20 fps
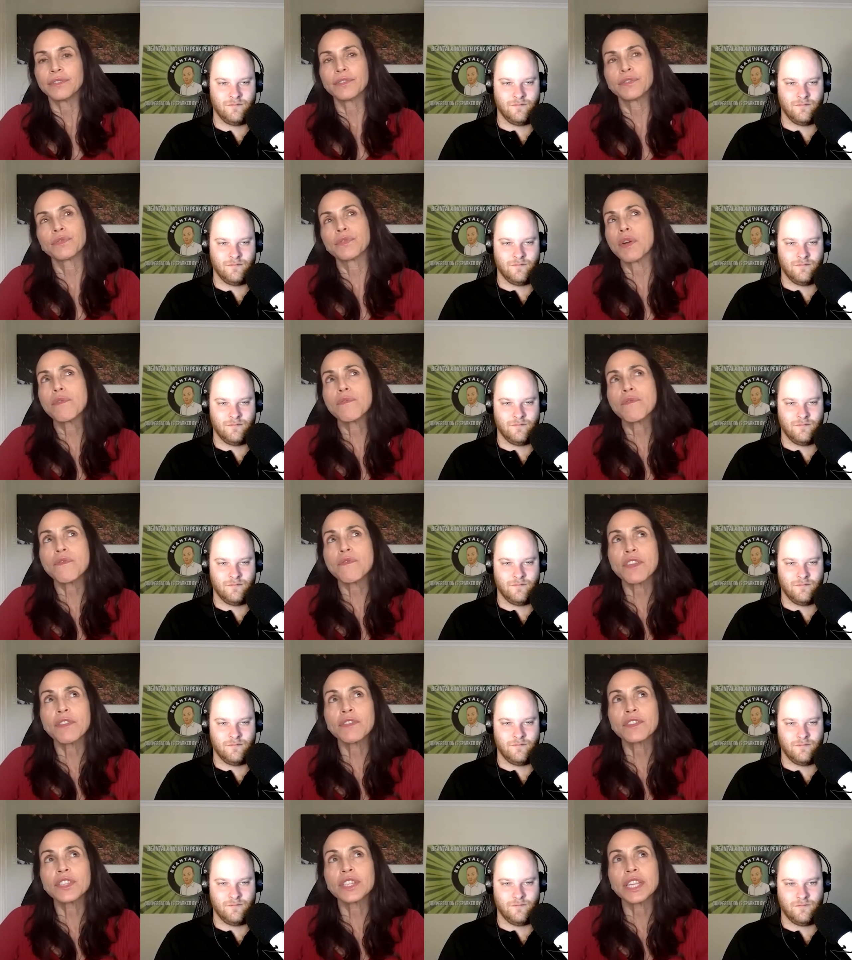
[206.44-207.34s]
Speaker 1: From
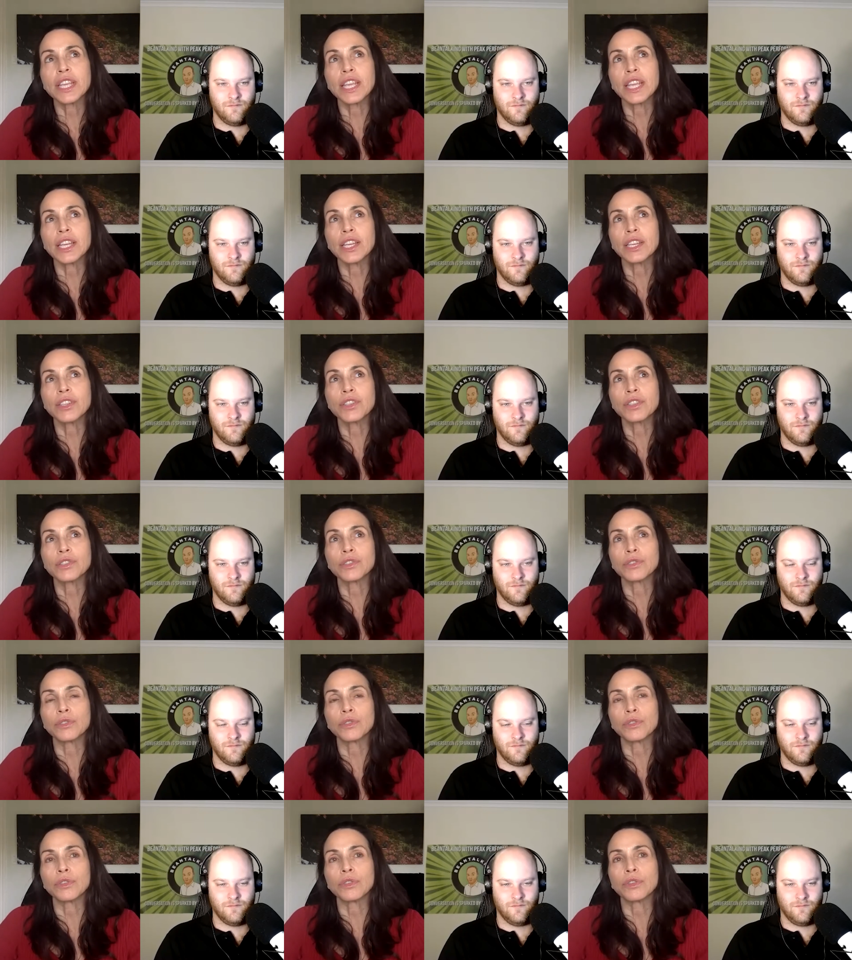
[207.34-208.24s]
15
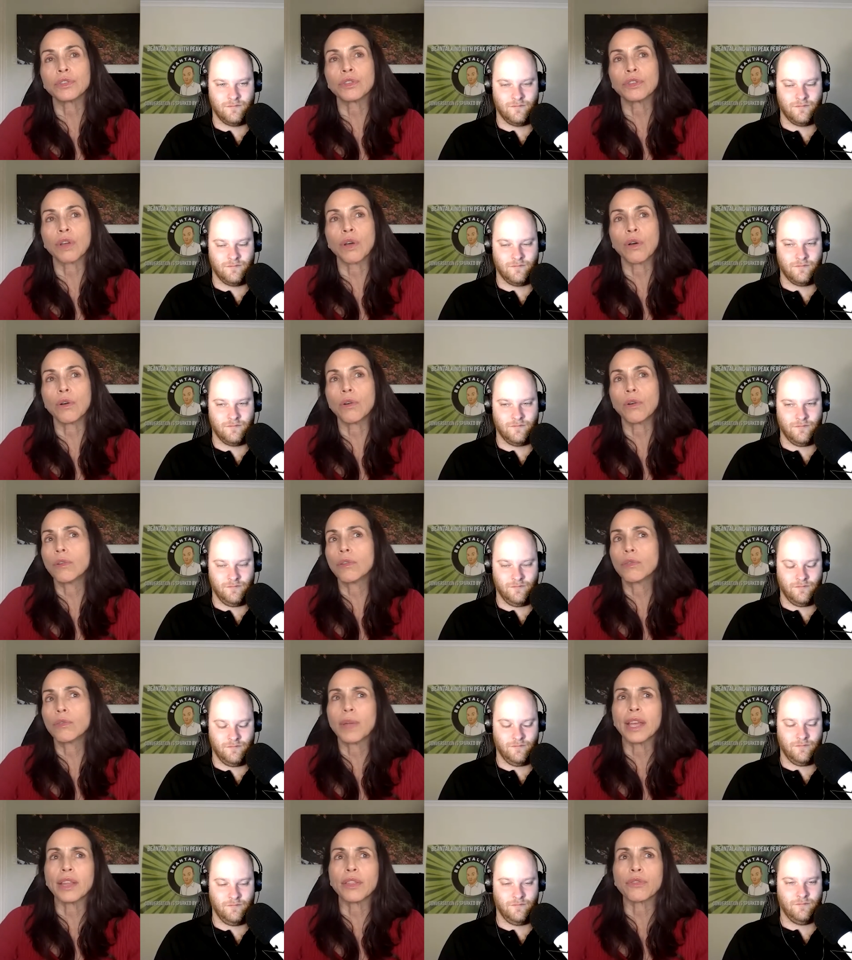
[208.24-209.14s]
till all the
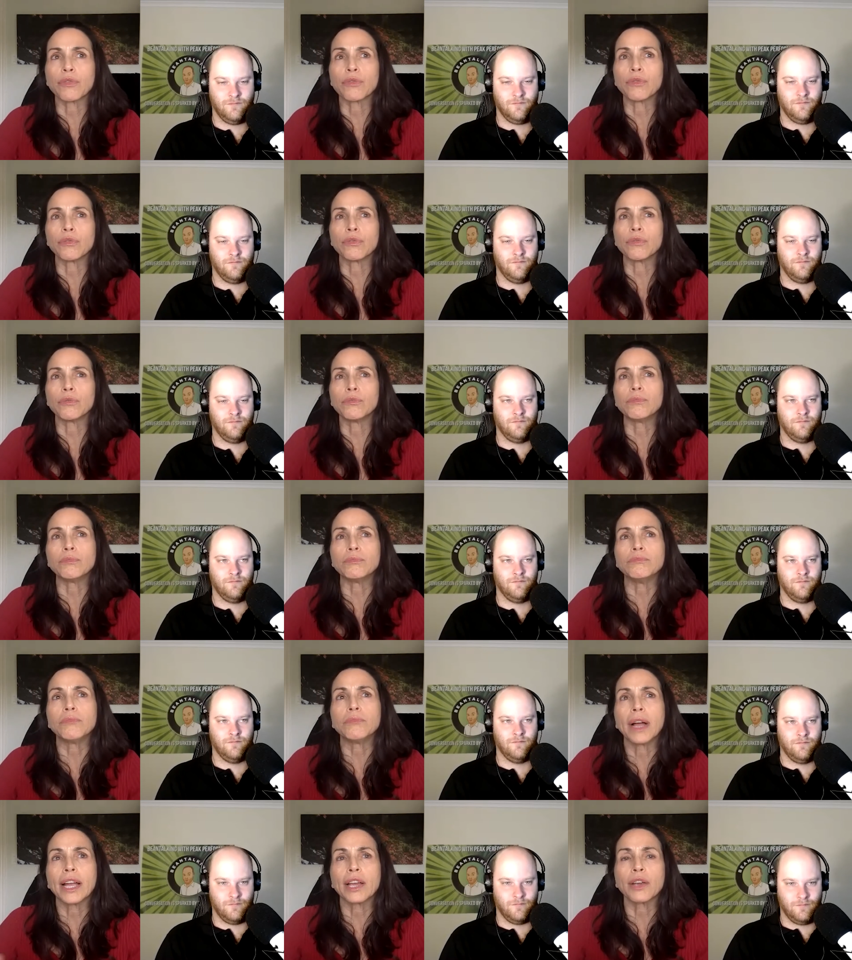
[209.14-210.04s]
way through
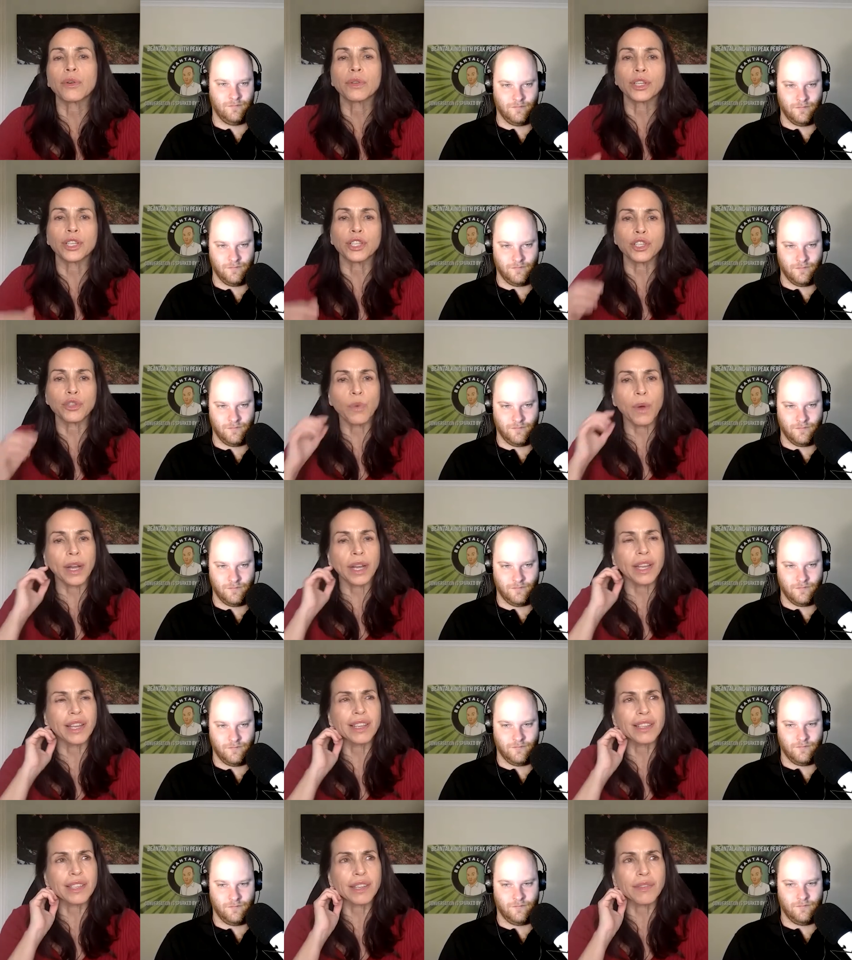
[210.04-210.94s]
my early
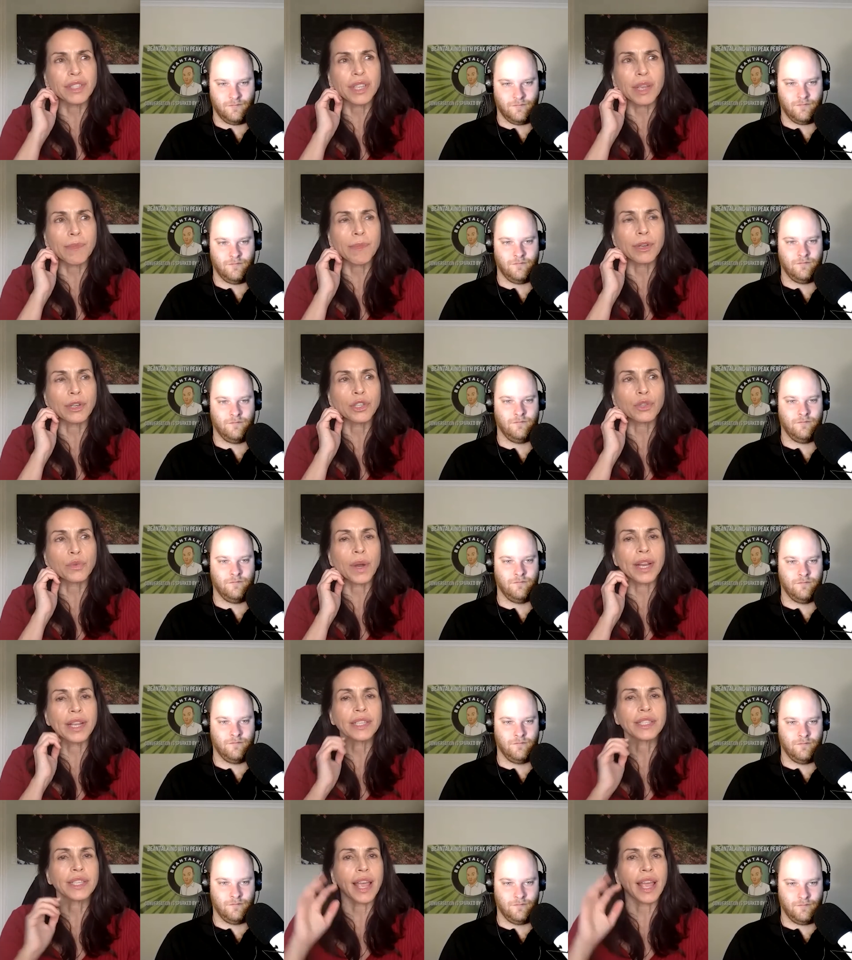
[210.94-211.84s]
20s, I'd say middle
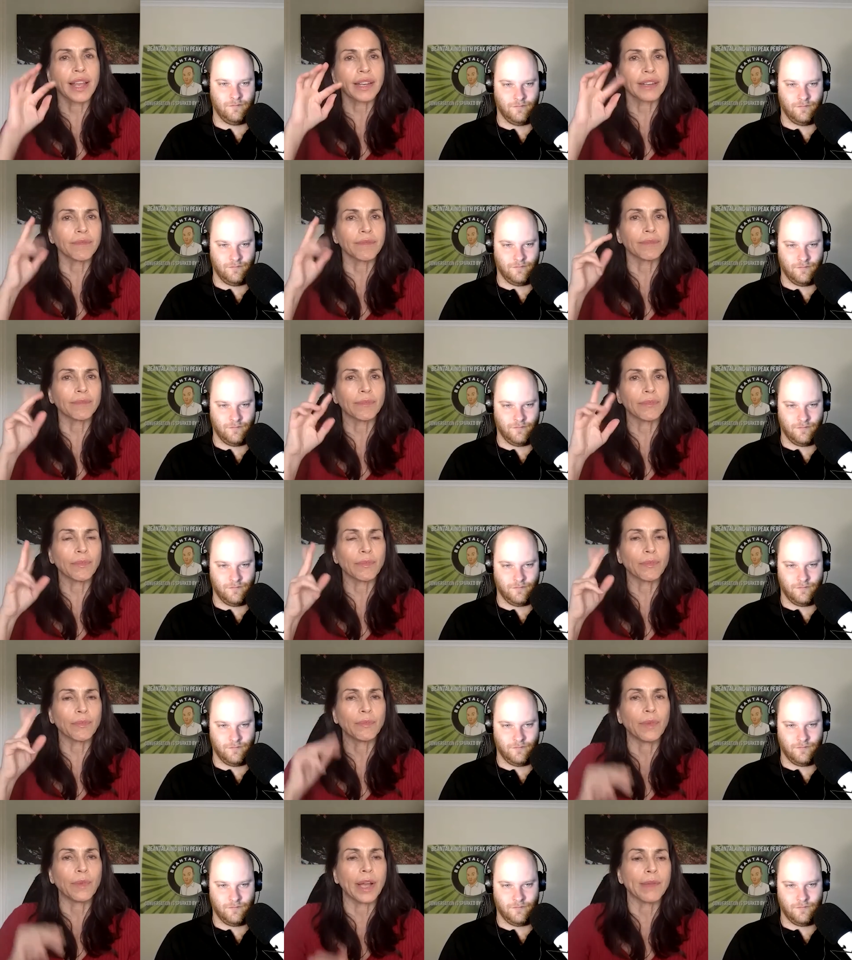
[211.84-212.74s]
20s, and
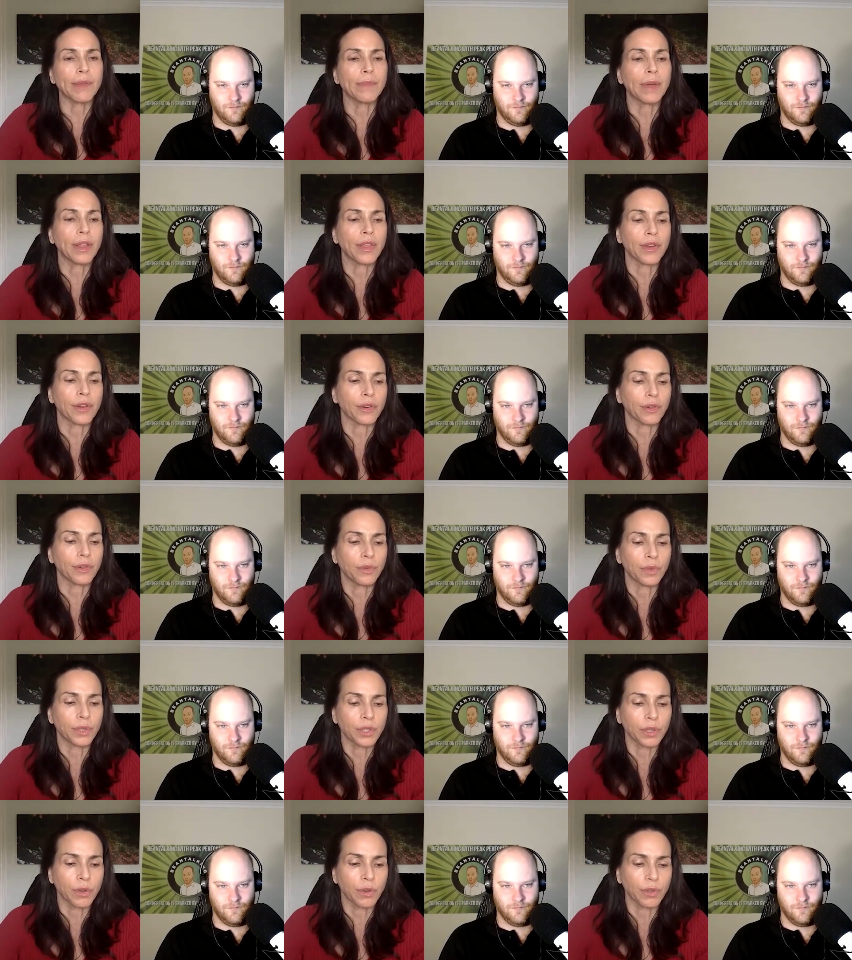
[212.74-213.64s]
my mother, who
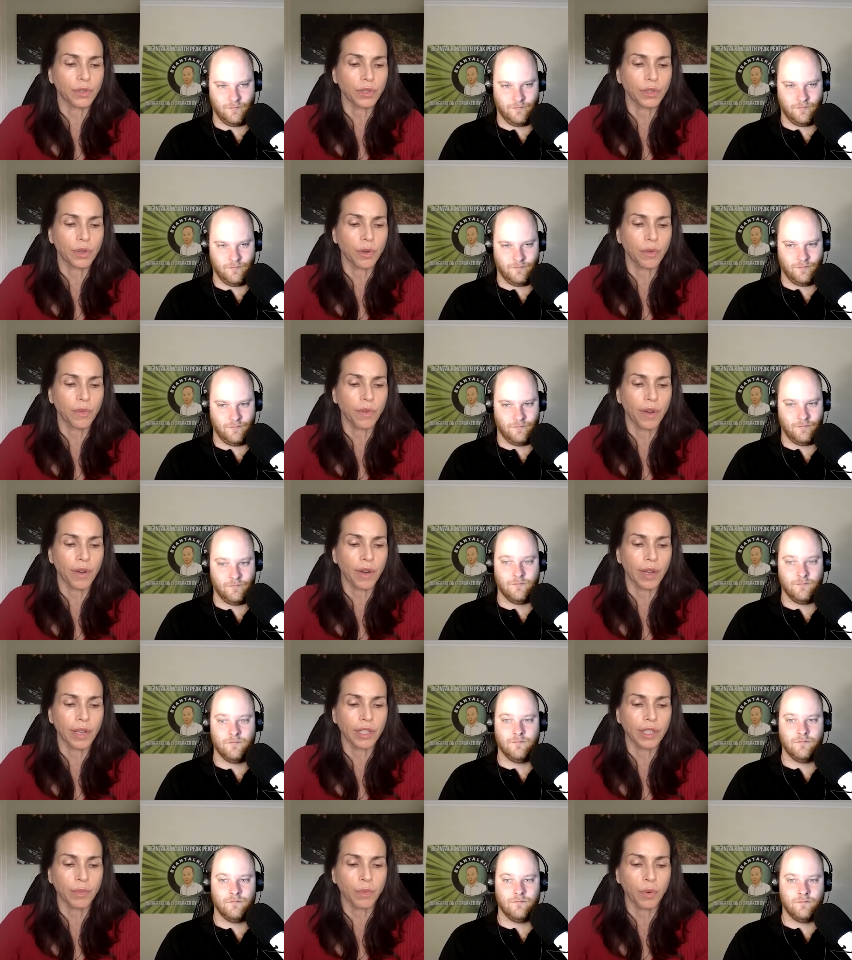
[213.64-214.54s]
was also very
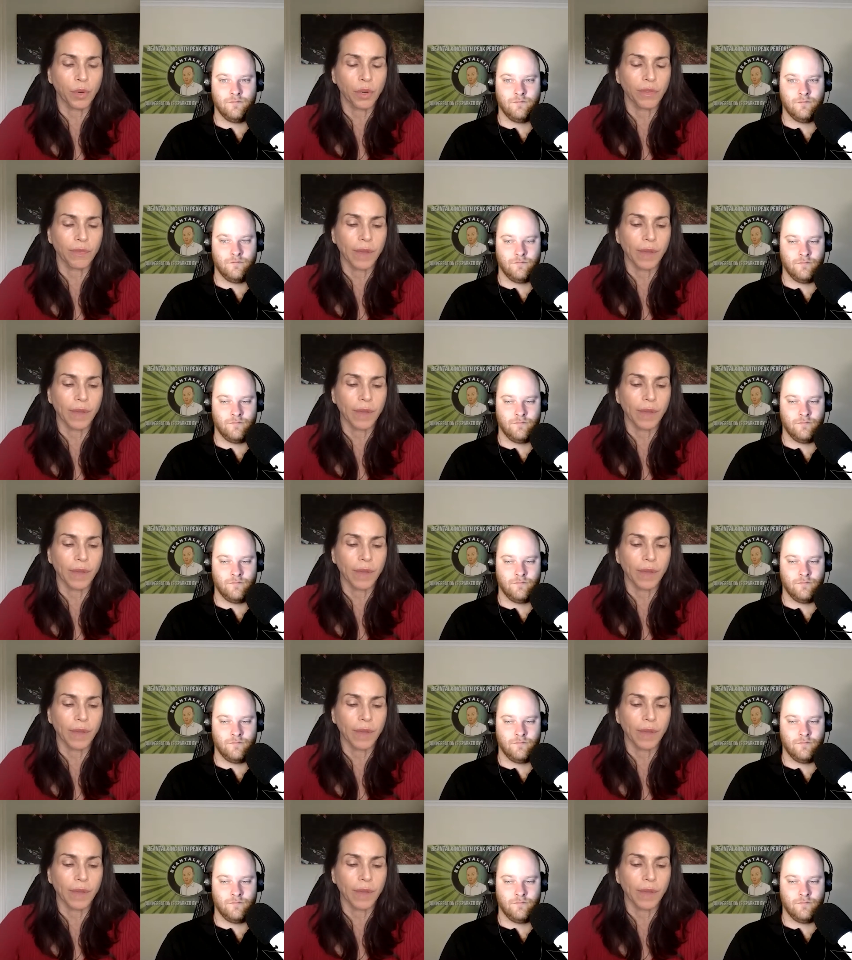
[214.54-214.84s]
supportive of my